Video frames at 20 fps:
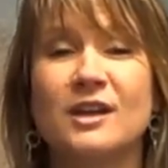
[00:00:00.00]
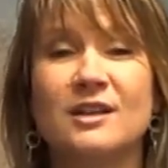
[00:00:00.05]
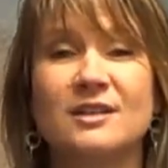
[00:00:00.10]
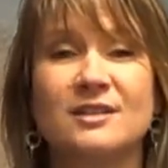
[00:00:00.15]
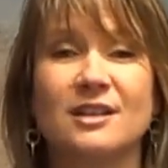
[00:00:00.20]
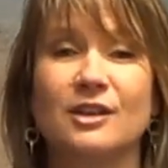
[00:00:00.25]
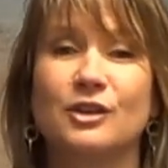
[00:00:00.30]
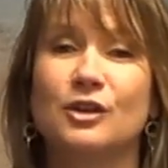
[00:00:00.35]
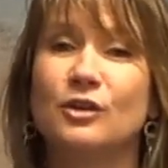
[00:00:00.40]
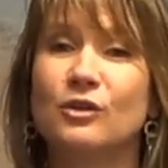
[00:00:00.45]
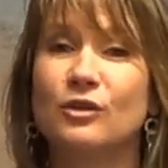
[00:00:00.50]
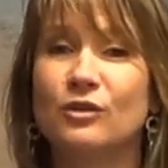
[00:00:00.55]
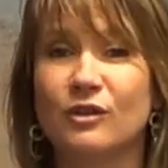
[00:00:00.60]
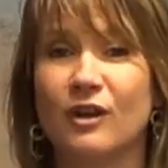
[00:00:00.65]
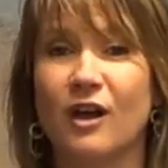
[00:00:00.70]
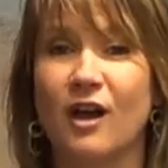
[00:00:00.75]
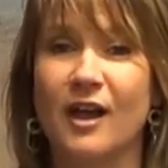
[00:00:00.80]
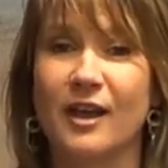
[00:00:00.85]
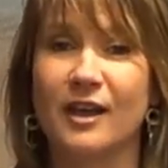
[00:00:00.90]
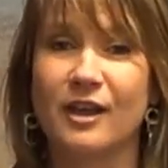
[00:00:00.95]
So you look
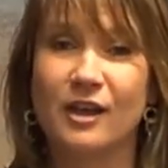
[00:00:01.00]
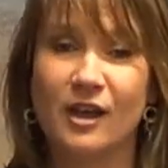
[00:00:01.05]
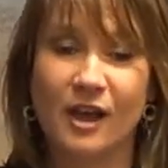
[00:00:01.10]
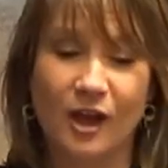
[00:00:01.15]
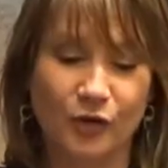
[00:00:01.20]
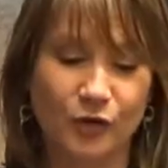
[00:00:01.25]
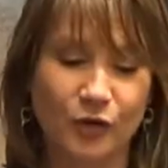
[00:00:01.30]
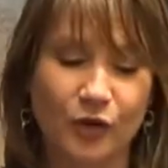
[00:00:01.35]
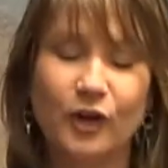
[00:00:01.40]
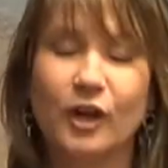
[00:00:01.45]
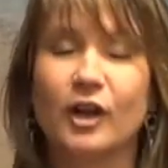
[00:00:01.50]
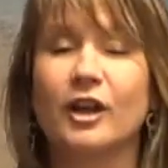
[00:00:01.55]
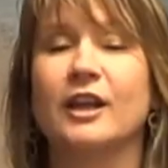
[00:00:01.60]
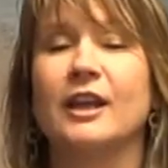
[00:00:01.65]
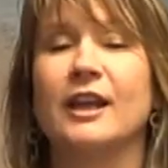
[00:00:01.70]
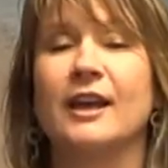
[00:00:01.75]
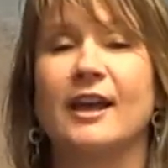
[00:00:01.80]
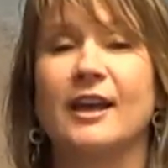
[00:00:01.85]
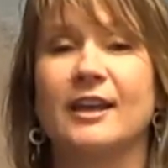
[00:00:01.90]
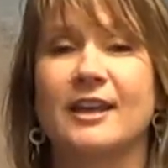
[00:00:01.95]
like not
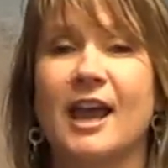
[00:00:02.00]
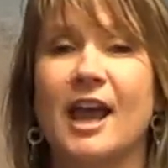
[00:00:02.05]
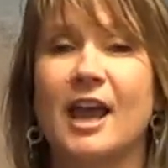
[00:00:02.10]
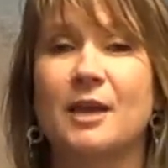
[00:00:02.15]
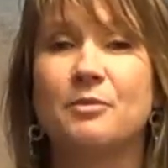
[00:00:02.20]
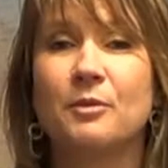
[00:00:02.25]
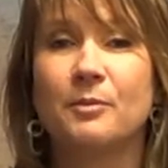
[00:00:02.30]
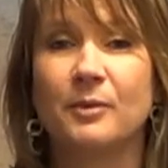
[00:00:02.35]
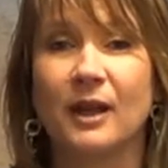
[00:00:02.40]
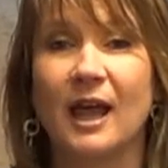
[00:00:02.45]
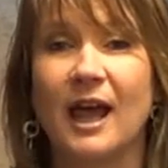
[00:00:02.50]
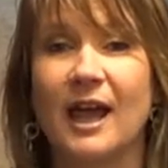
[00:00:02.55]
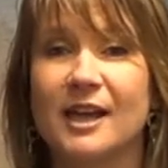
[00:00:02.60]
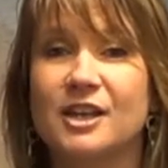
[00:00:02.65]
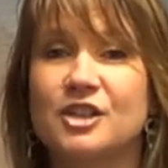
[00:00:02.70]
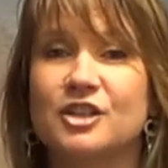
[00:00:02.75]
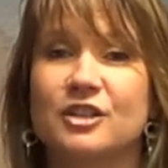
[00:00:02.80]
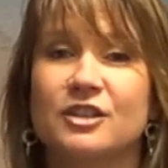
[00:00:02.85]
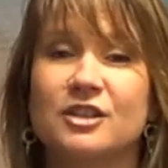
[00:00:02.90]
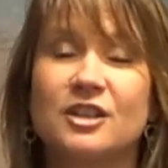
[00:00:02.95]
only a capable
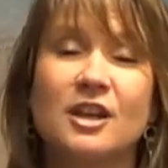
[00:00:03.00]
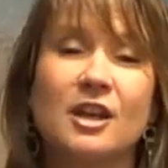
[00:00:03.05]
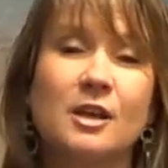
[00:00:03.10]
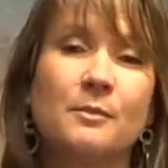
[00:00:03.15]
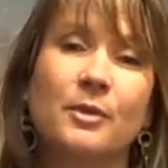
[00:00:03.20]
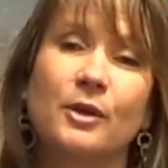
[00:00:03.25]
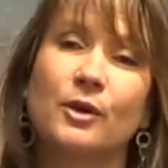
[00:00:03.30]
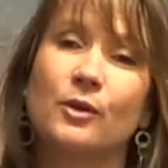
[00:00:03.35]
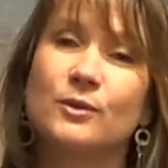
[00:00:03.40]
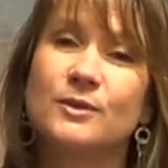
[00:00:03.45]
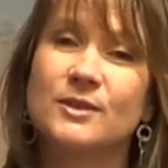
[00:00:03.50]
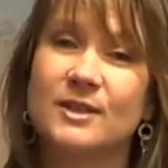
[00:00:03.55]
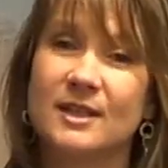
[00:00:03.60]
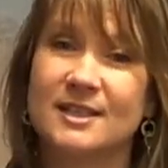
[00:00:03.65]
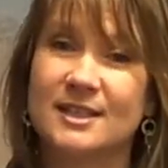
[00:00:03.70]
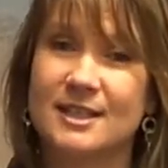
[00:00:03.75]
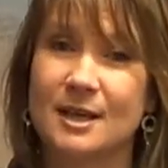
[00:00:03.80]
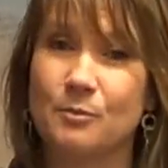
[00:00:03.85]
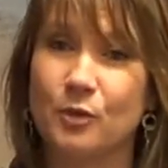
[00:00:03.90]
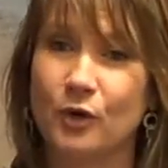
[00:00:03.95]
agent, but also
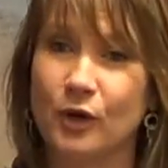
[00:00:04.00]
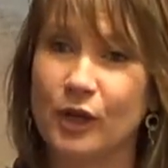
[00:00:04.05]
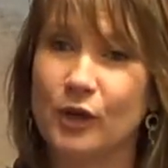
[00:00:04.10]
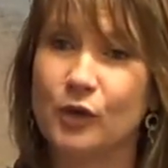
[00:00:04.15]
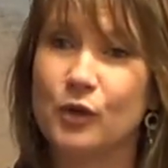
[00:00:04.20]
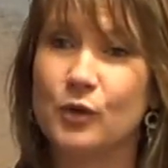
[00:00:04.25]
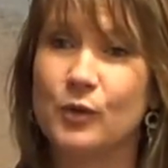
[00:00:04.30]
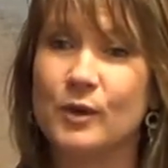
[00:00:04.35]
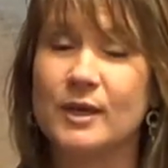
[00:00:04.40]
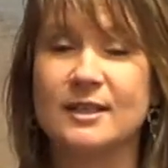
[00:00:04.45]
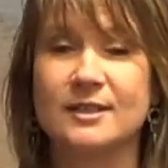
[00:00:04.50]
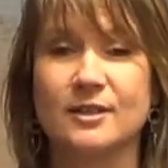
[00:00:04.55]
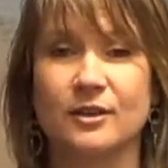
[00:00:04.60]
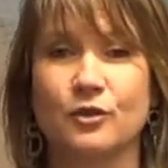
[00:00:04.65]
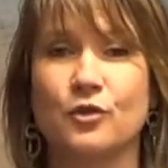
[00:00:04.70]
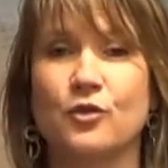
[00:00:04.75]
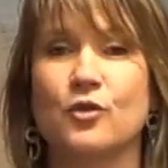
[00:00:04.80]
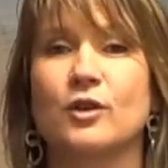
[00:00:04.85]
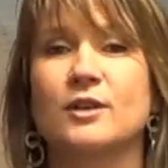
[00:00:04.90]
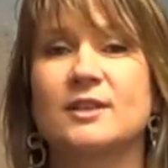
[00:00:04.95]
somebody who is
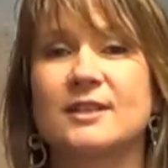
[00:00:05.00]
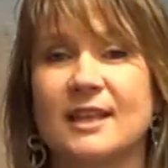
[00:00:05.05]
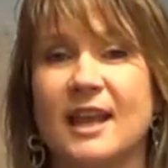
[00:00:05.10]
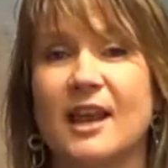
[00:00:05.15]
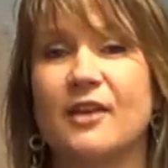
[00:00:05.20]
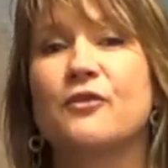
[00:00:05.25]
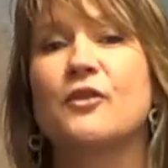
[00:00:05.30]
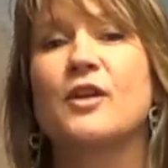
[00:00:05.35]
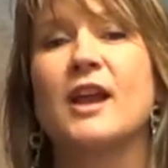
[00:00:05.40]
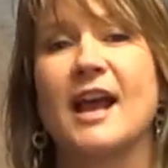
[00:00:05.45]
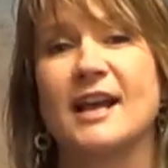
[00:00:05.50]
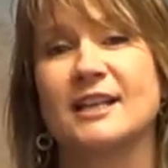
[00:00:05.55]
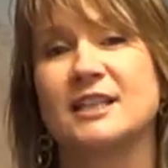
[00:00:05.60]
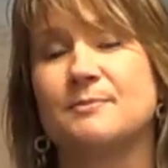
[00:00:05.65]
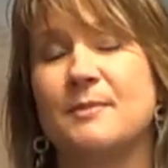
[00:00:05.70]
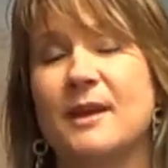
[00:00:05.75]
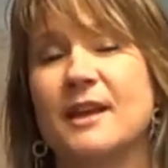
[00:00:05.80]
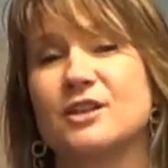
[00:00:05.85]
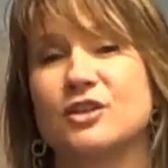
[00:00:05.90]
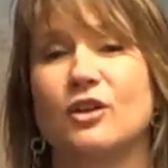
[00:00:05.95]
across every
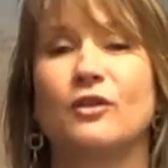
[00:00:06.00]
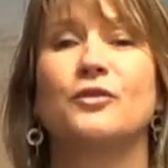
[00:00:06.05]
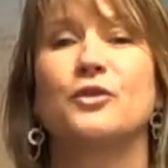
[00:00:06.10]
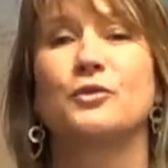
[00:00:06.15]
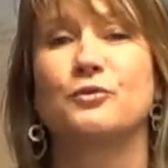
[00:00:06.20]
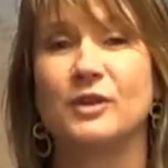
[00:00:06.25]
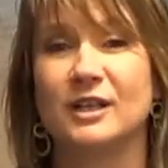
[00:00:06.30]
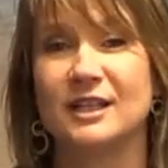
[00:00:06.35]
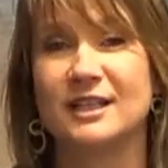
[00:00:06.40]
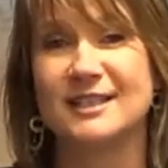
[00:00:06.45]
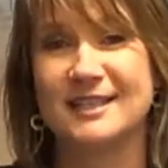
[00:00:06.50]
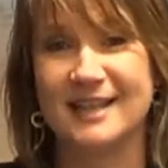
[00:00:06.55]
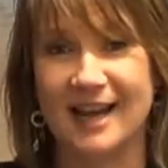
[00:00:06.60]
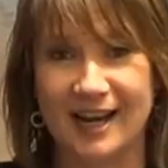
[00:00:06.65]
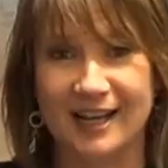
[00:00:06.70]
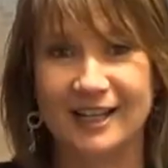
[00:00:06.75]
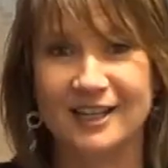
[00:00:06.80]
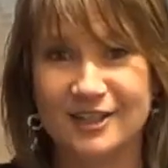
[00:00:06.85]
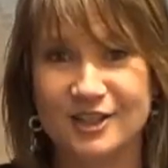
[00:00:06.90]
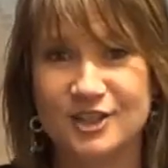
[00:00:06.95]
aspect of the real
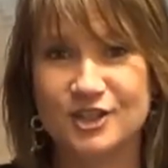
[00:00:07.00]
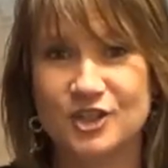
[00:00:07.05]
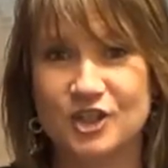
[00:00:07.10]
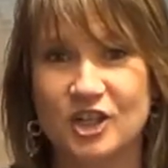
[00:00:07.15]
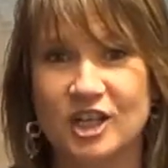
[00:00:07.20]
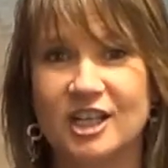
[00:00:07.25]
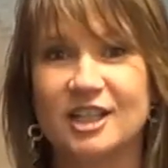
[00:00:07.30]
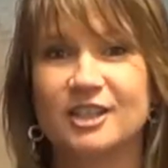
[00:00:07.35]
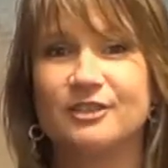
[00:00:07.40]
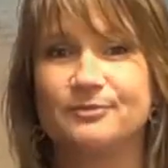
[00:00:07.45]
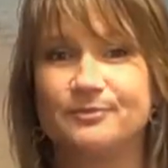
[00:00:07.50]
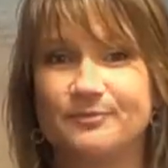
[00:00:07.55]
estate industry.